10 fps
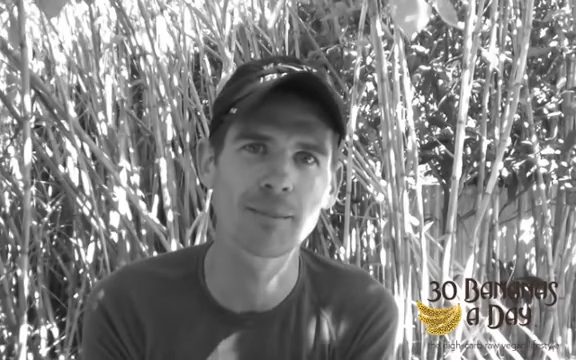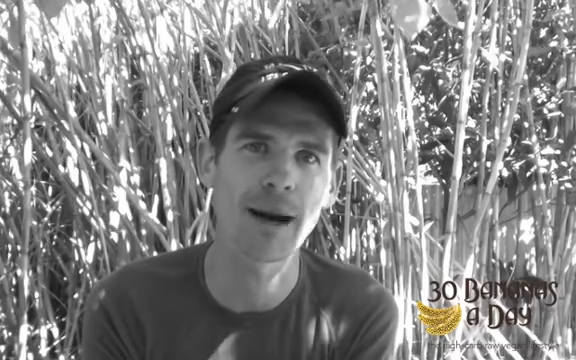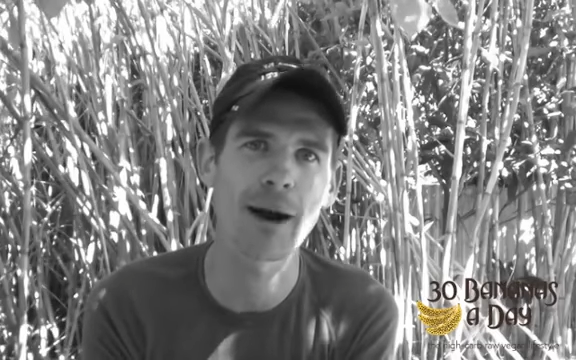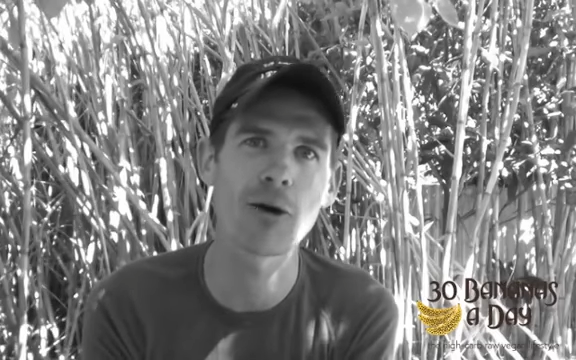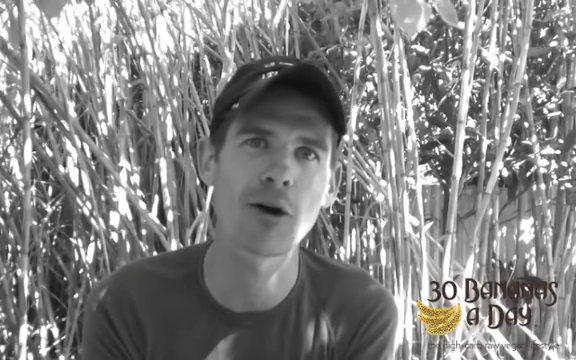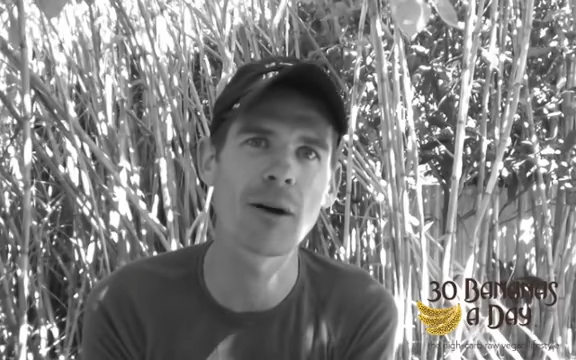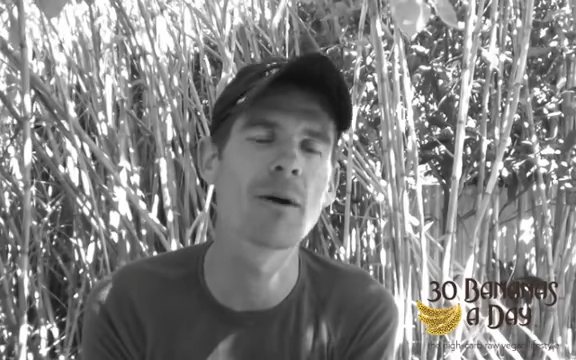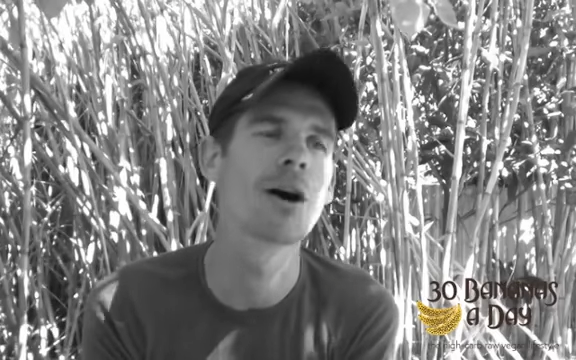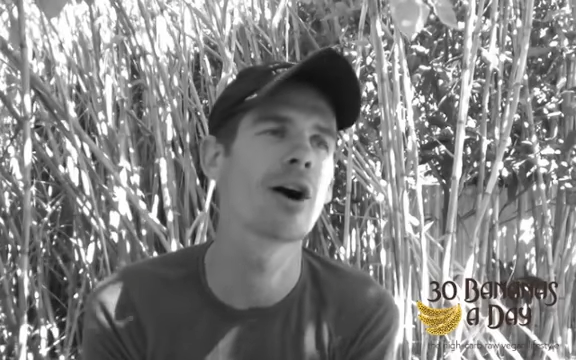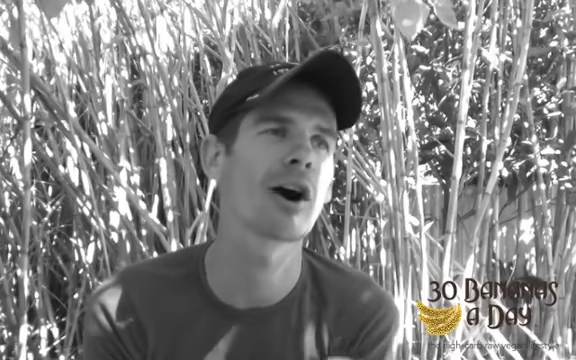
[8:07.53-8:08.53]
paradigm.
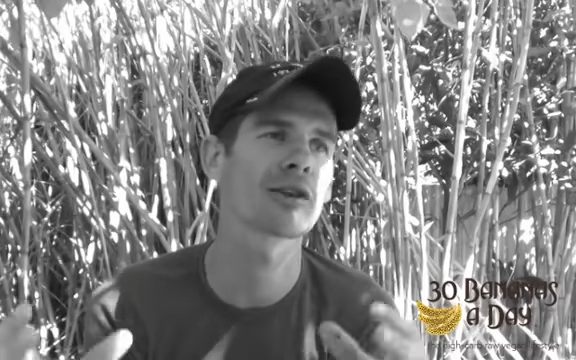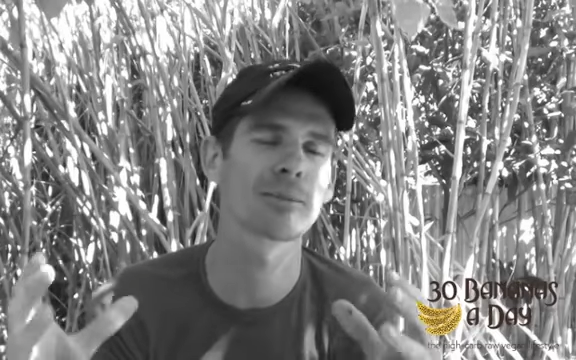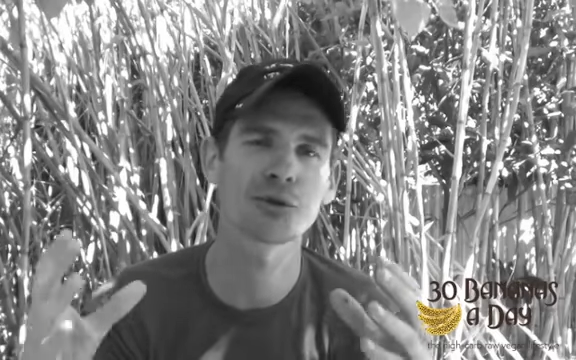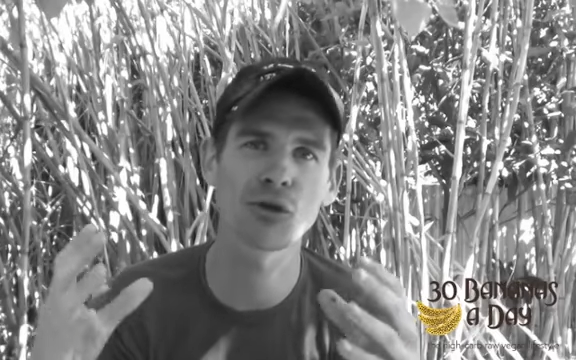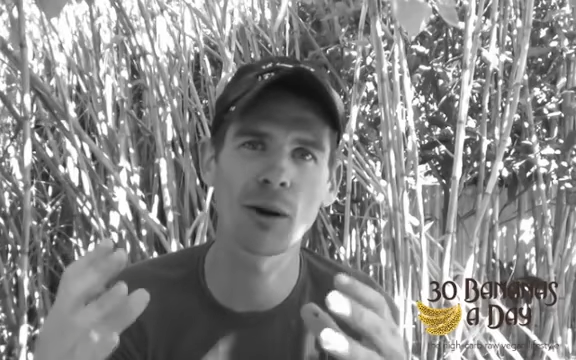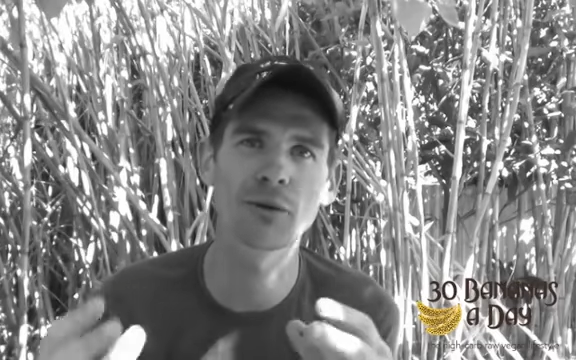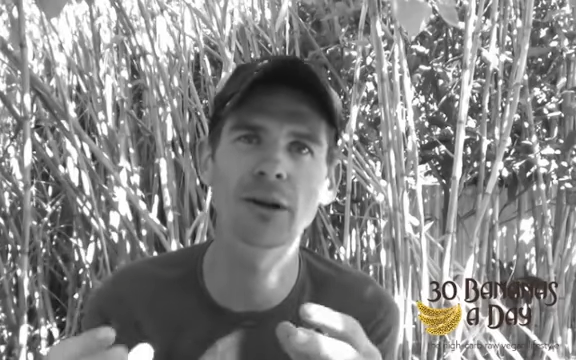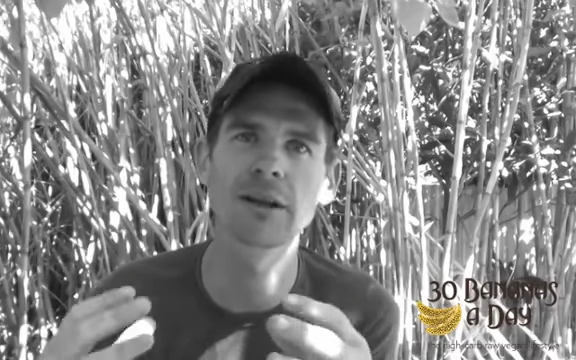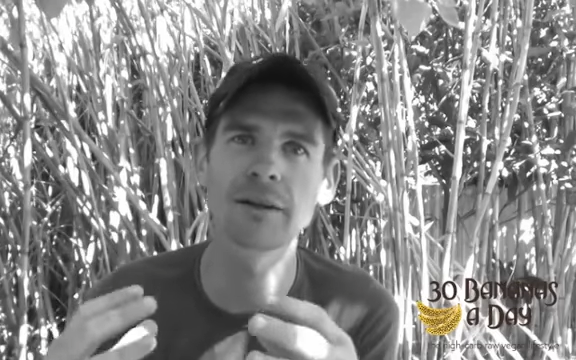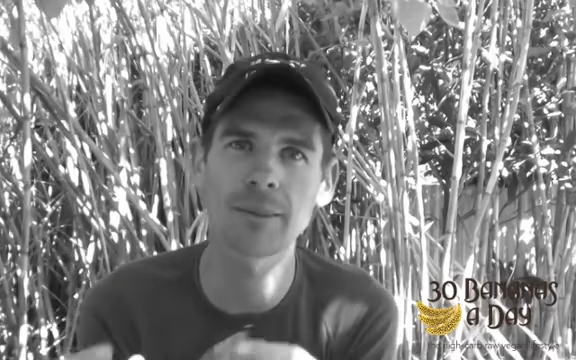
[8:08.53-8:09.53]
I subscribe to
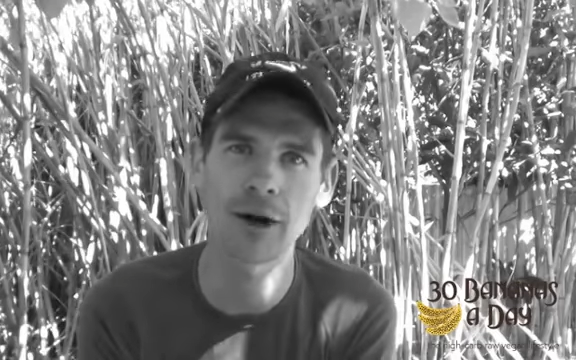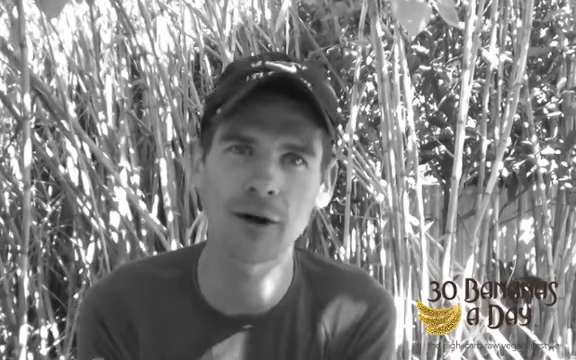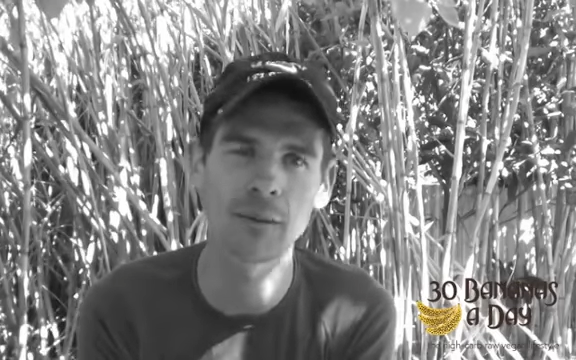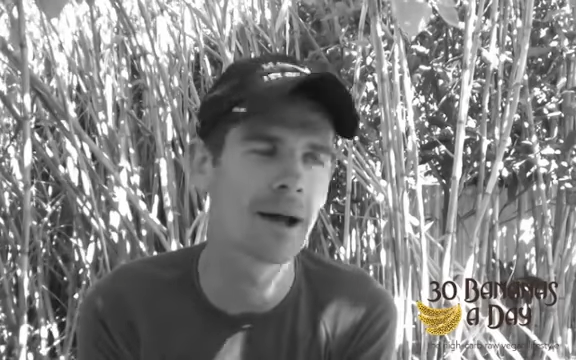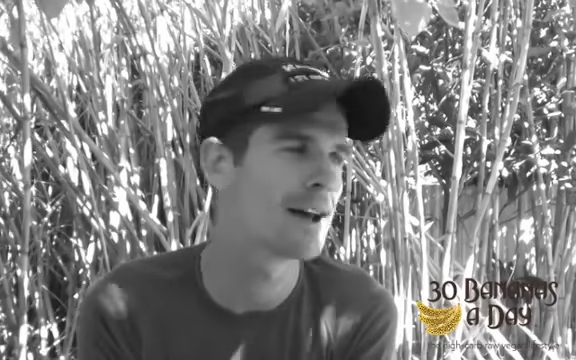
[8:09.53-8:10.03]
the living paradigm.